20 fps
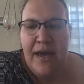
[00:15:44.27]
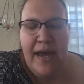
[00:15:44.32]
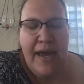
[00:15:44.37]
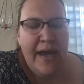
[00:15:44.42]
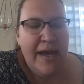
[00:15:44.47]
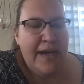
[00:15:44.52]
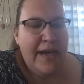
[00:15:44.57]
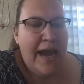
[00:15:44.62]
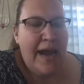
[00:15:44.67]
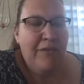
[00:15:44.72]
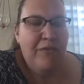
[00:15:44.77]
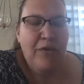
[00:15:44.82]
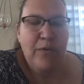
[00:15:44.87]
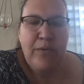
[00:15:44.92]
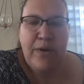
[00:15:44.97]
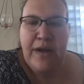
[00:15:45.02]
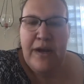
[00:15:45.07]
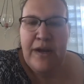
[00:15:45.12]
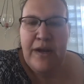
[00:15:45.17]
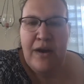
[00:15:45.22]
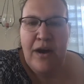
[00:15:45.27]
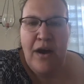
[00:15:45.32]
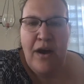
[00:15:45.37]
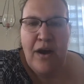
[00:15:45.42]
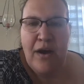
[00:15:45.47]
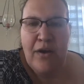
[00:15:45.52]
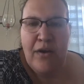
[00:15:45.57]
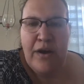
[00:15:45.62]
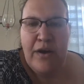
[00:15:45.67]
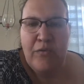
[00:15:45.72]
and everyone in
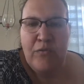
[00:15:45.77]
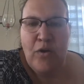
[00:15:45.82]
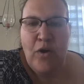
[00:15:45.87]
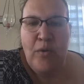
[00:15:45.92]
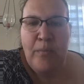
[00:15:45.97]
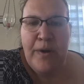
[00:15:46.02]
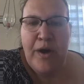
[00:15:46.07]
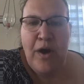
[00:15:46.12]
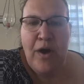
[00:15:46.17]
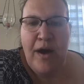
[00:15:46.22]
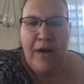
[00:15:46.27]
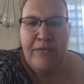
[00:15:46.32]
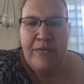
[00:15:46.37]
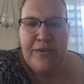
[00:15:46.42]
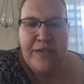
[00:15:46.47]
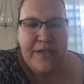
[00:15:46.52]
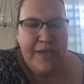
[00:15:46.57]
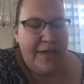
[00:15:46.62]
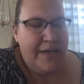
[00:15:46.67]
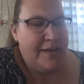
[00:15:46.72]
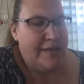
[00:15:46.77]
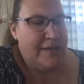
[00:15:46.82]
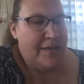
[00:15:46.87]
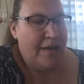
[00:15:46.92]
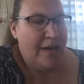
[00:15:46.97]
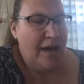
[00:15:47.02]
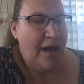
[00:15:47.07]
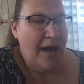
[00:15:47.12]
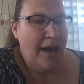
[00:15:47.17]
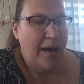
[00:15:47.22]
our enrollment offices